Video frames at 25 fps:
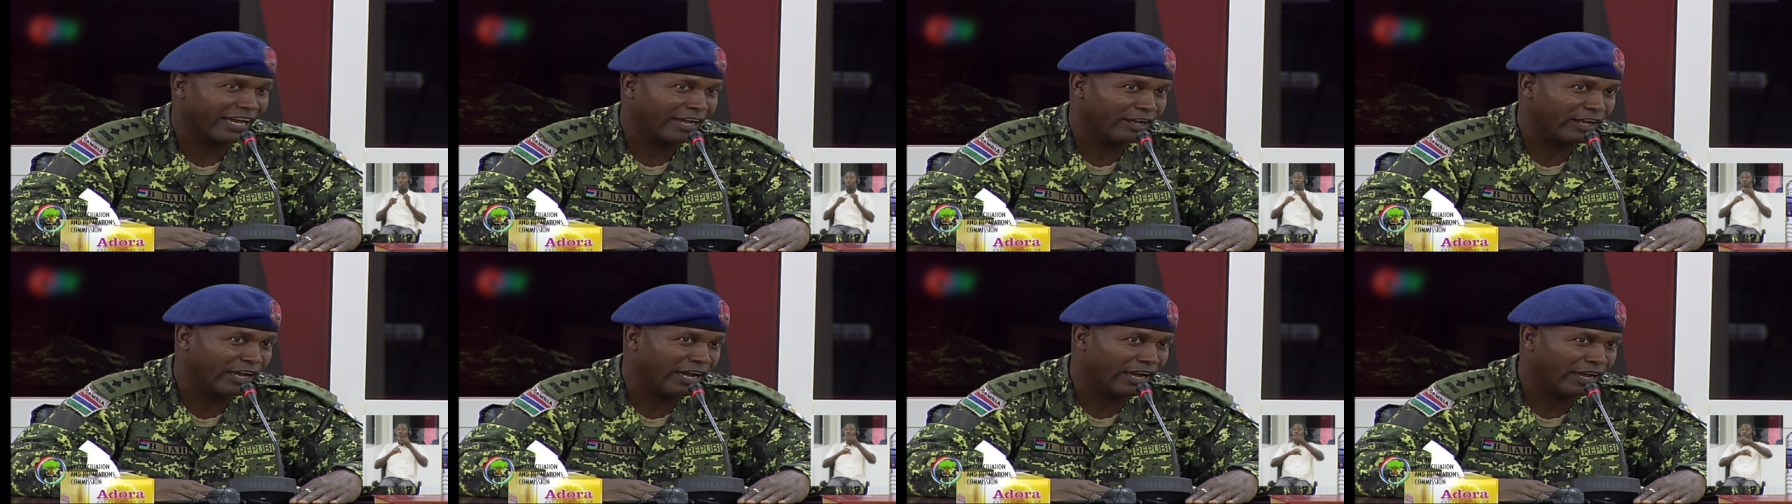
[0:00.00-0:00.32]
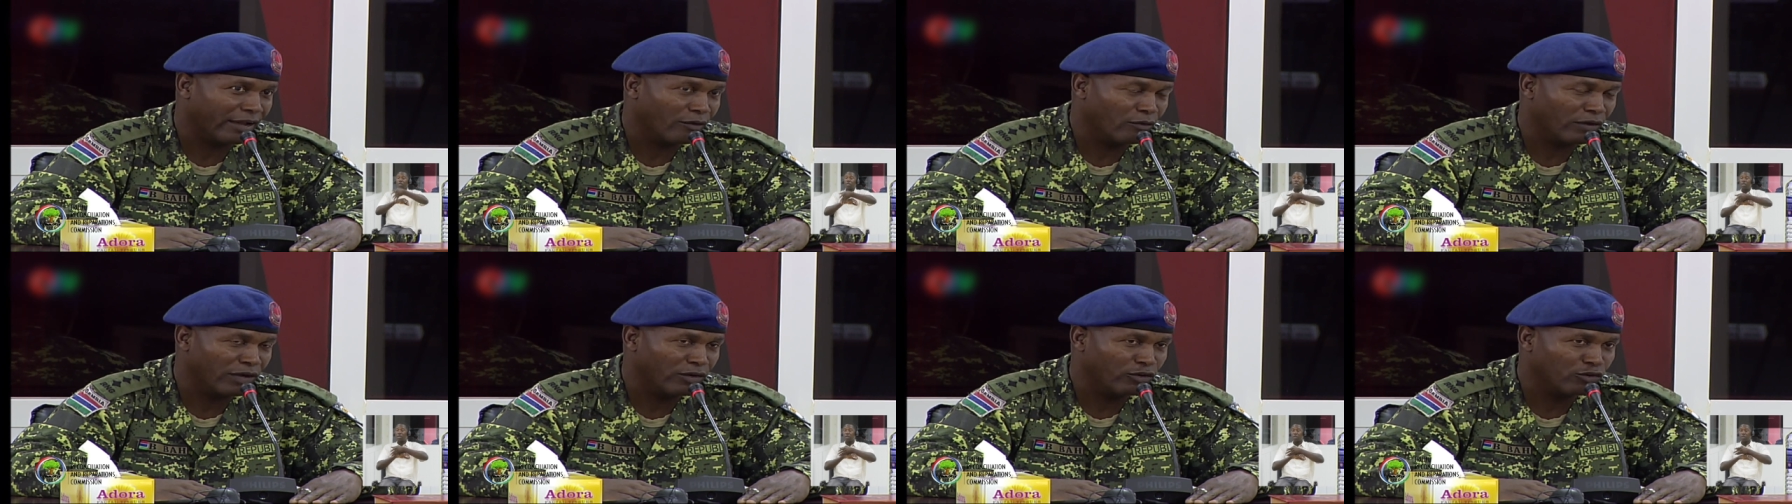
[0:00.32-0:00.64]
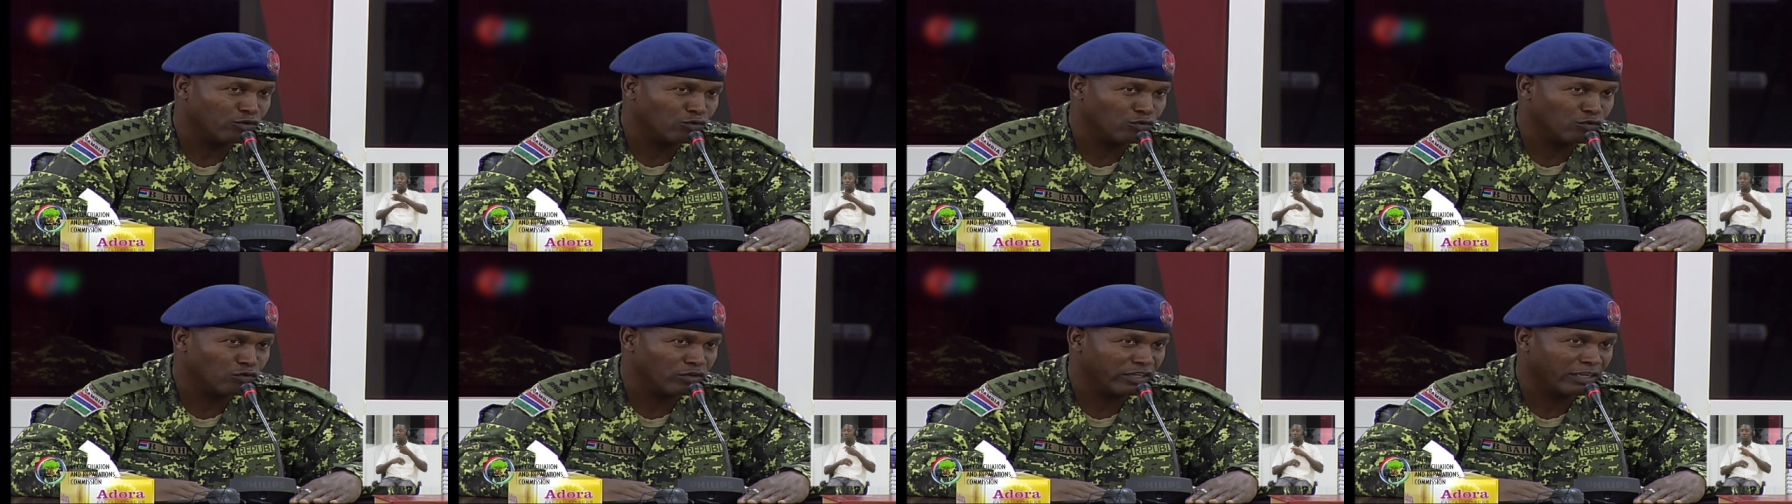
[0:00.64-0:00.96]
I went
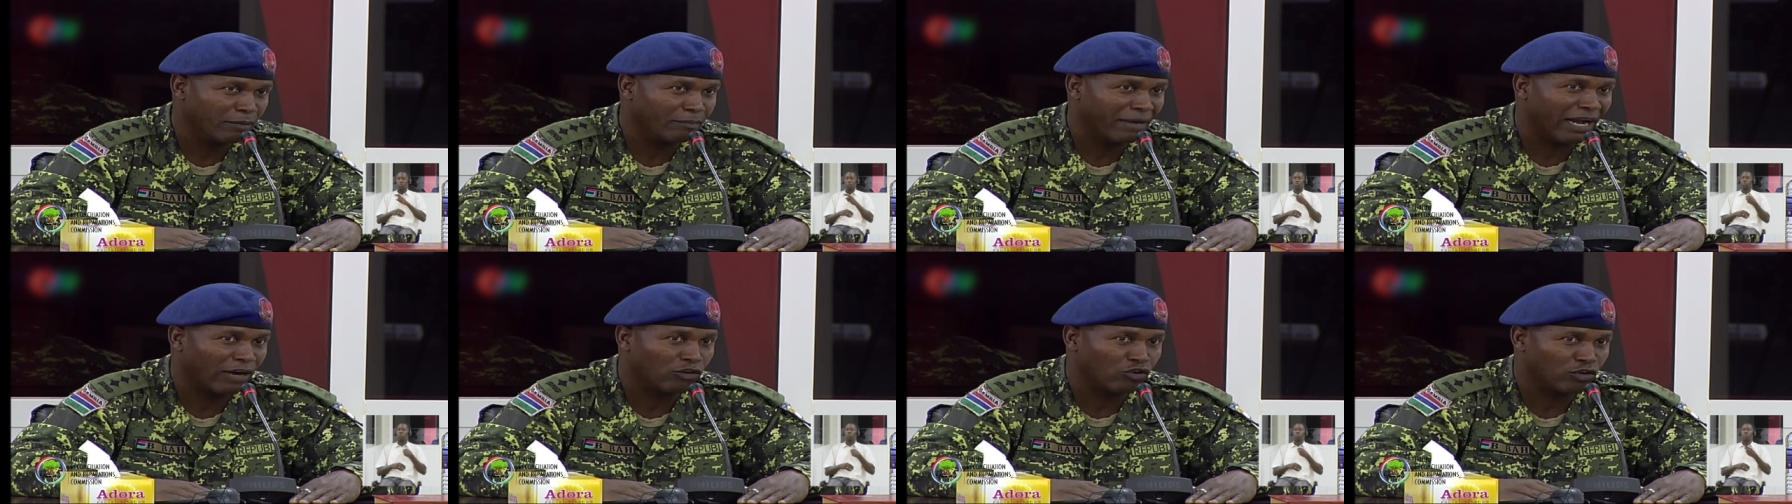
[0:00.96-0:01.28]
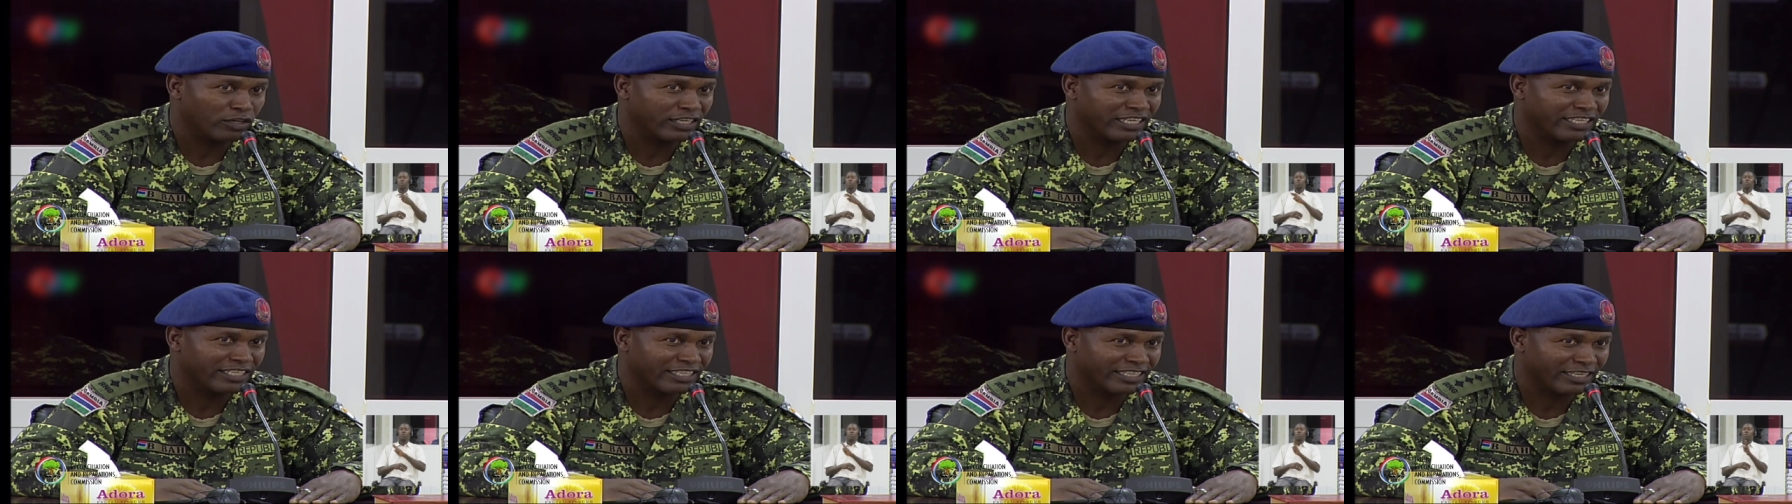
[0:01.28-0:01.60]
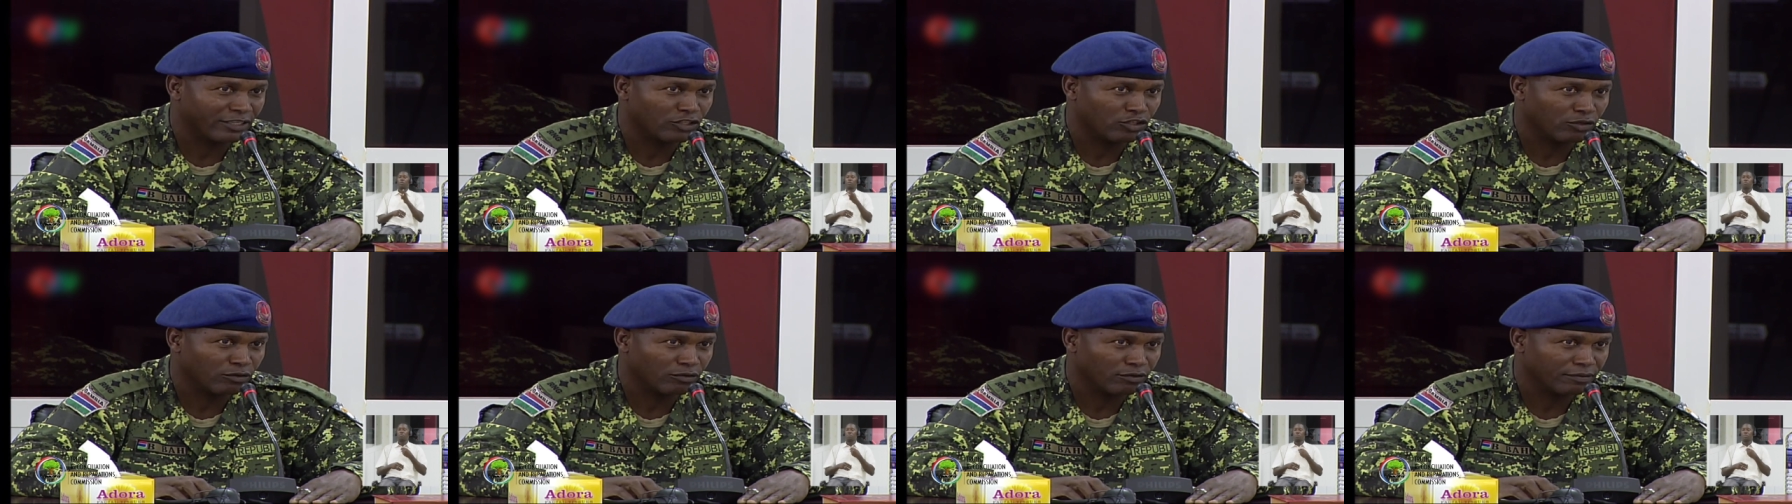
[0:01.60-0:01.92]
to the Bakote
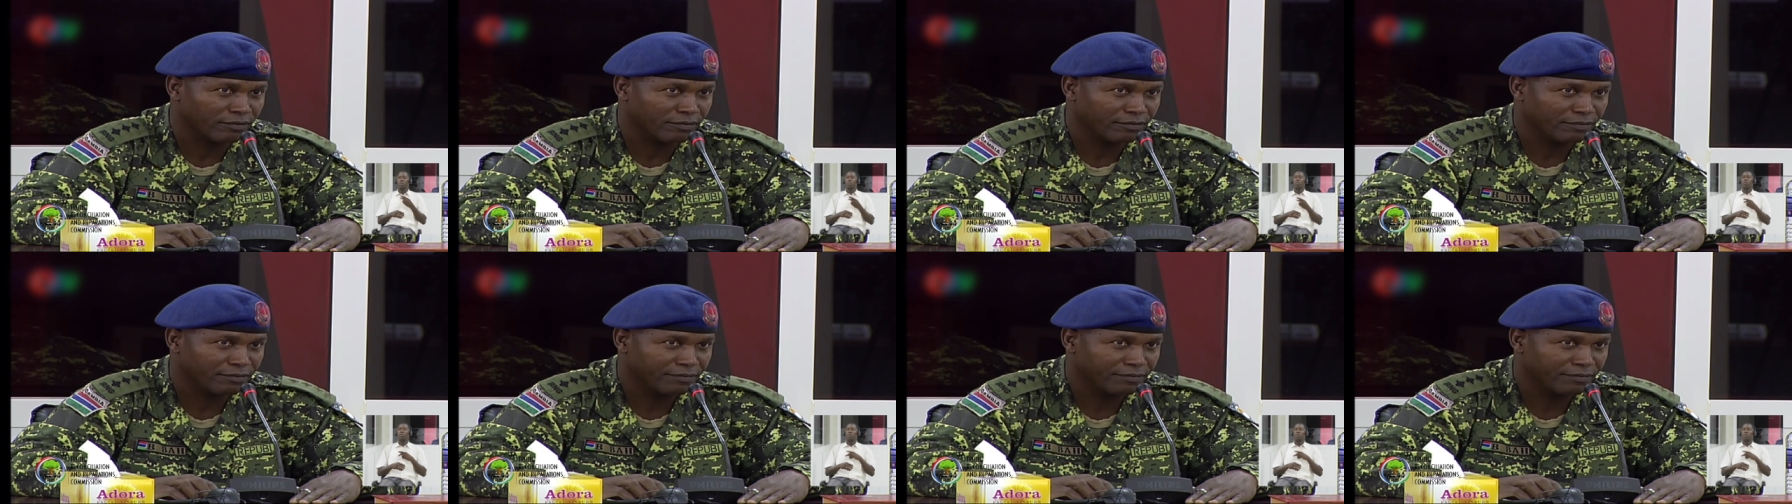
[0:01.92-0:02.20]
station.